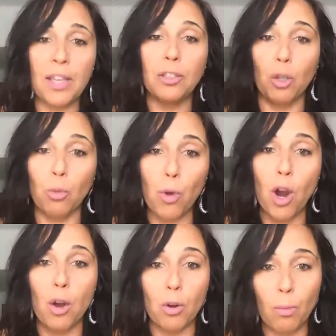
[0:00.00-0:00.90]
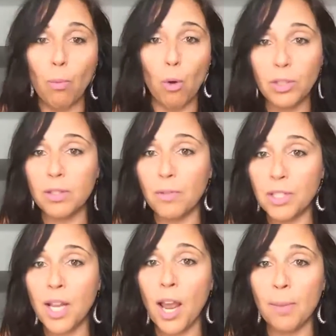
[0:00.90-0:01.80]
to grow, most of
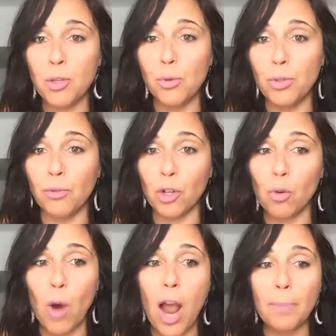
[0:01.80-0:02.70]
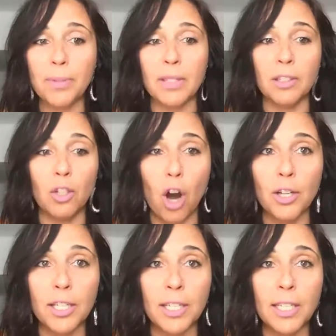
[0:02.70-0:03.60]
the time used for crops and
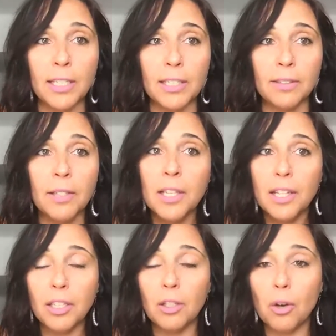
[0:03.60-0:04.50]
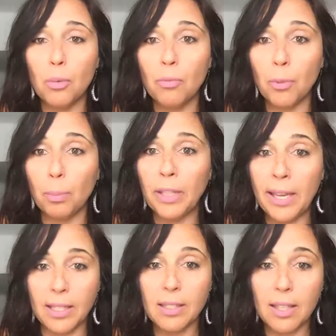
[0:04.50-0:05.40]
gardening and, for
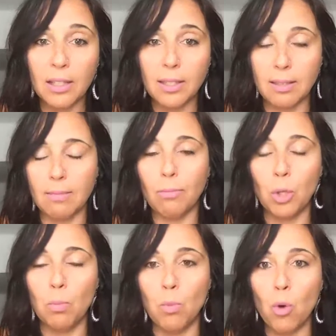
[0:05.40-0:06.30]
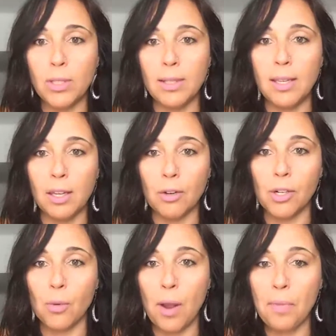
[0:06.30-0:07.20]
plants. You mostly hear
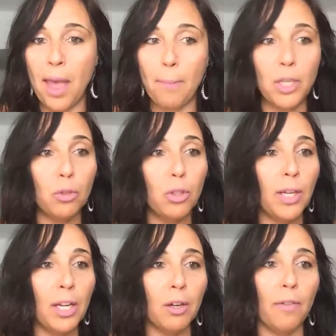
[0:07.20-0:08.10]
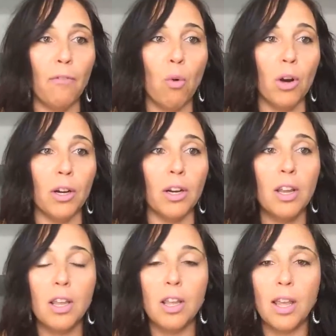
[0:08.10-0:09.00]
it around that. But you do hear it
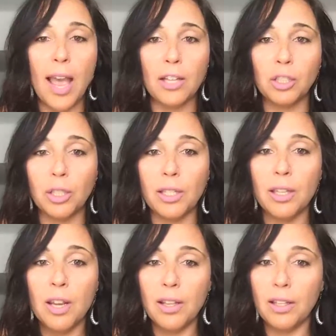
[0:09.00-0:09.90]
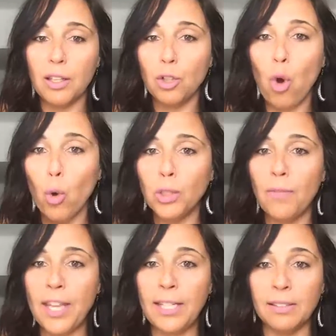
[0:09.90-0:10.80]
for actually
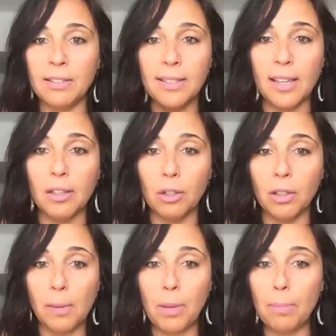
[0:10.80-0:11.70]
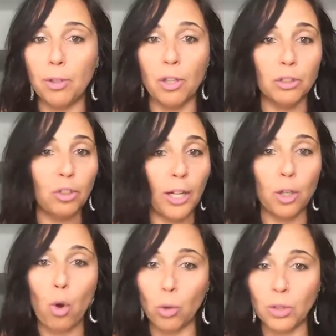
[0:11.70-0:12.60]
cultivating a skill, like people are trying to
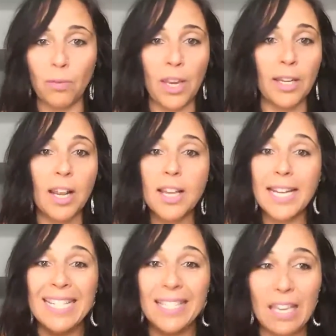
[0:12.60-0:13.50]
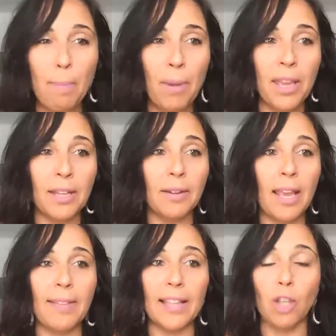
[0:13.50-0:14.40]
cultivate and deepen,
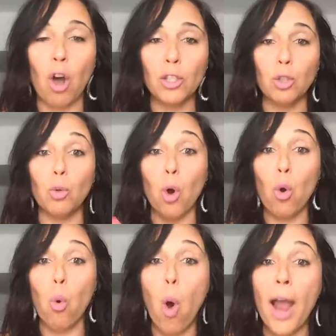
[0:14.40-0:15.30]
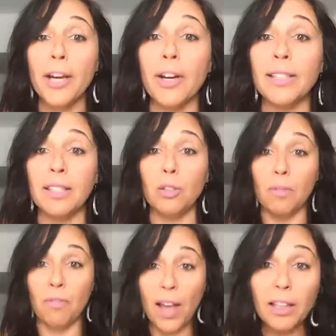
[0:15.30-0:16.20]
and that's also to acquire and to
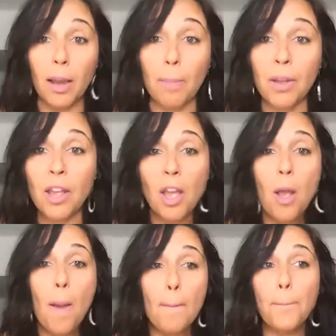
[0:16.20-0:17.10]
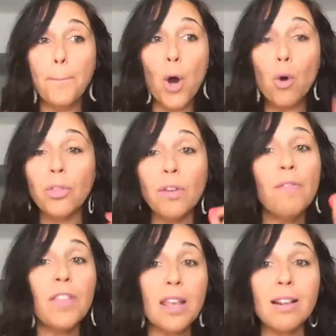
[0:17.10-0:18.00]
develop. Both
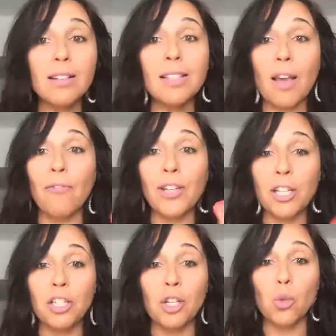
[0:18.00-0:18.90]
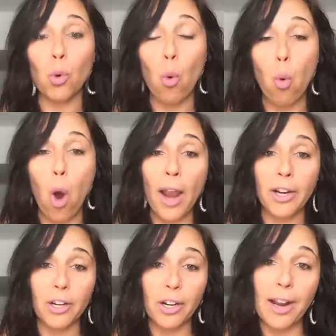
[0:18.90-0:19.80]
of these definitions
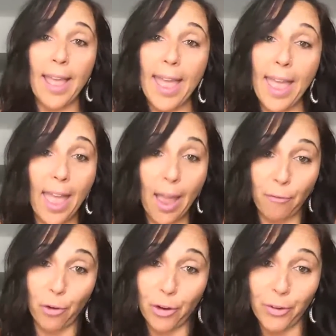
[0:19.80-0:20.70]
require effort